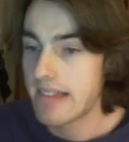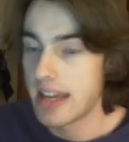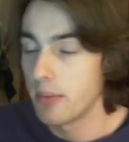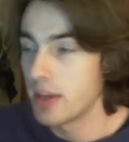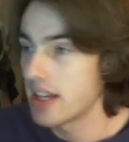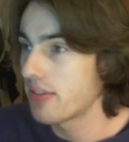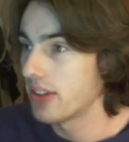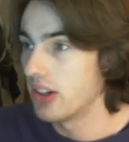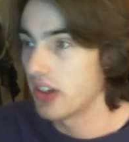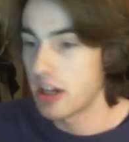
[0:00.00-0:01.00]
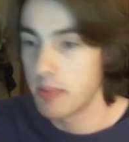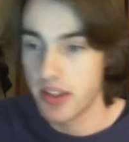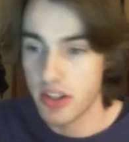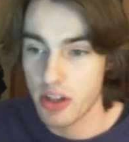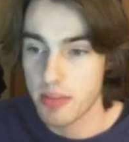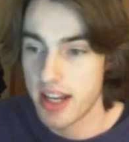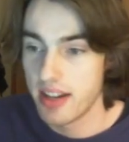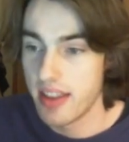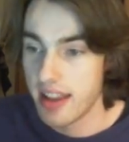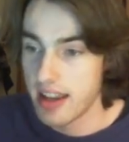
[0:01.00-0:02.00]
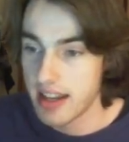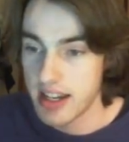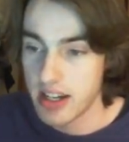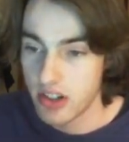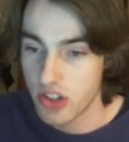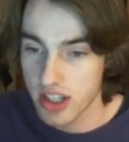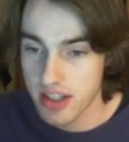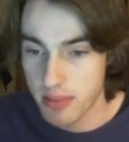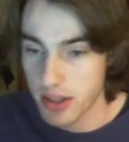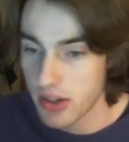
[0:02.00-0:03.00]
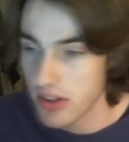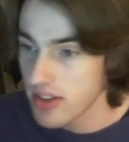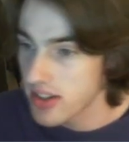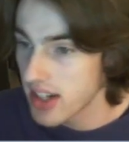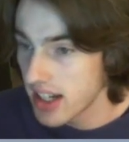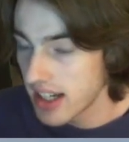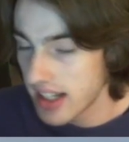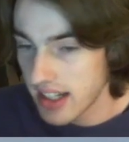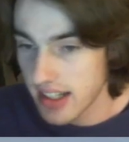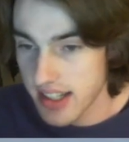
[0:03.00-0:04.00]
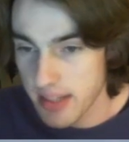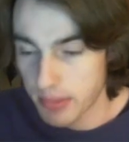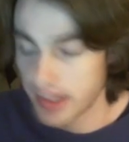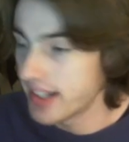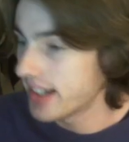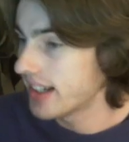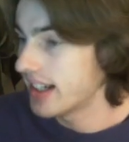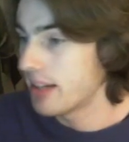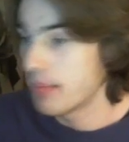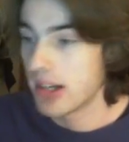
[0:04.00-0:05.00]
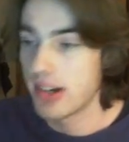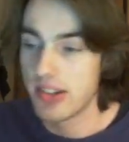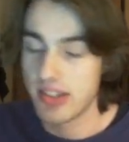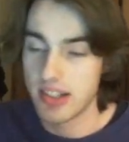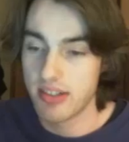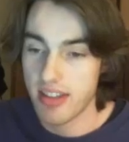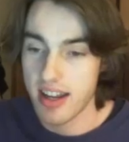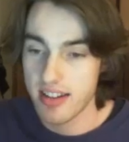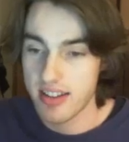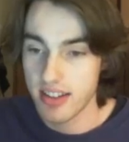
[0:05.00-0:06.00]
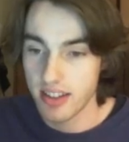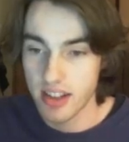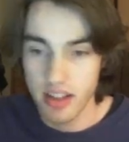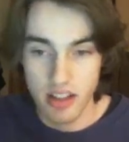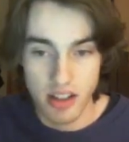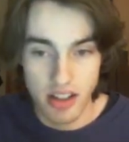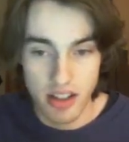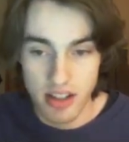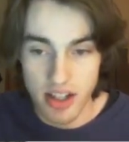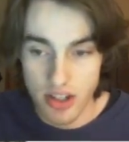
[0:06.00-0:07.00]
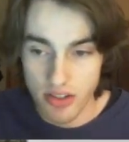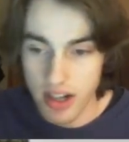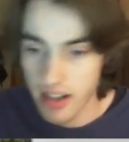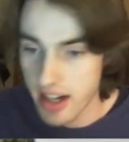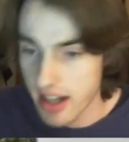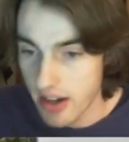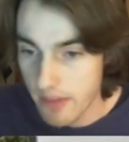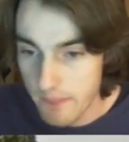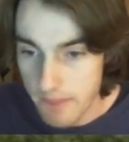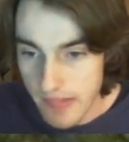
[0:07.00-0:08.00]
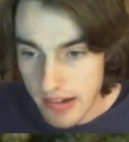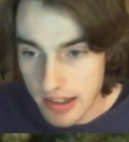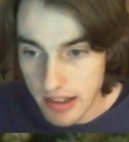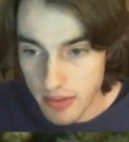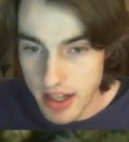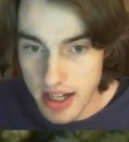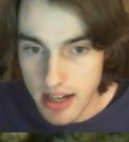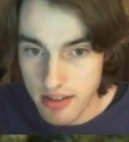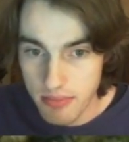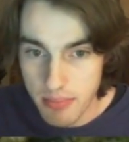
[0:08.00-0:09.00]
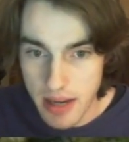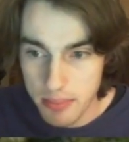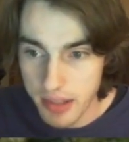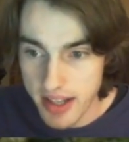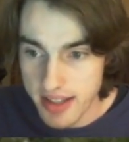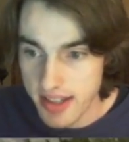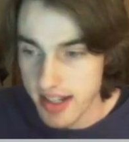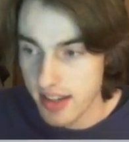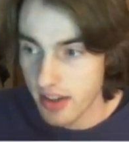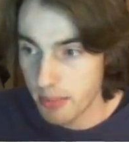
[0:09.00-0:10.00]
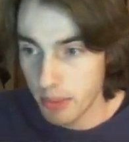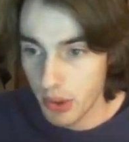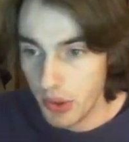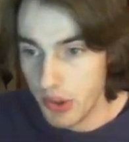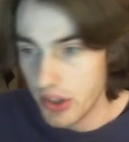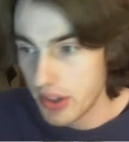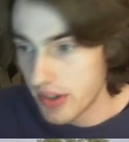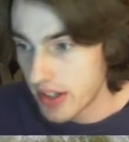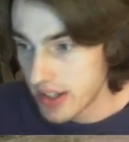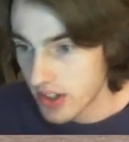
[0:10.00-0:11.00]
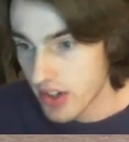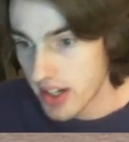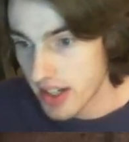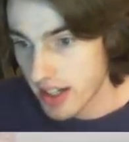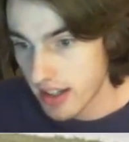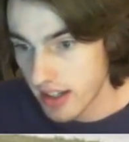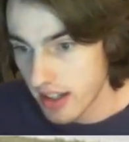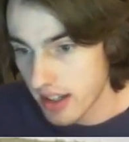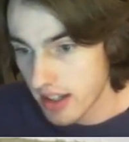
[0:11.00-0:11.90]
But yeah, we're definitely not going to be in the top 10 here just because, simply because of that silly Indonesia round. Anyhow, we have backplates here that are blue, which is interesting.